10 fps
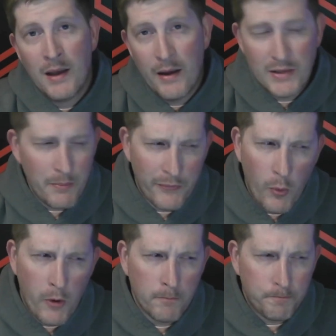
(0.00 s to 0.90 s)
said
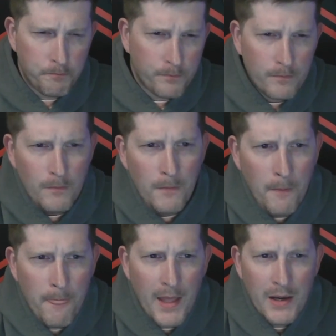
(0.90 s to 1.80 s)
before
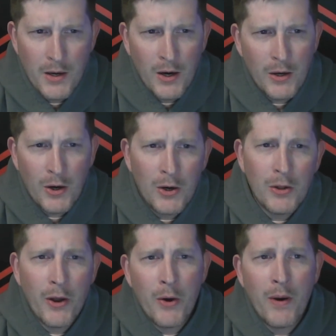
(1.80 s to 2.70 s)
that not
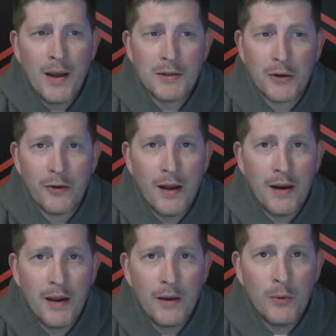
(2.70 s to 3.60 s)
all OAs are
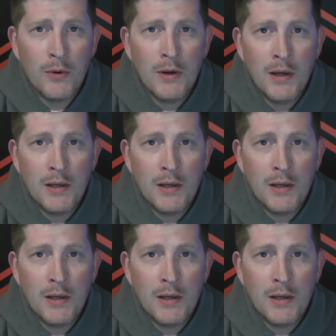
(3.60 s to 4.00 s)
created equal,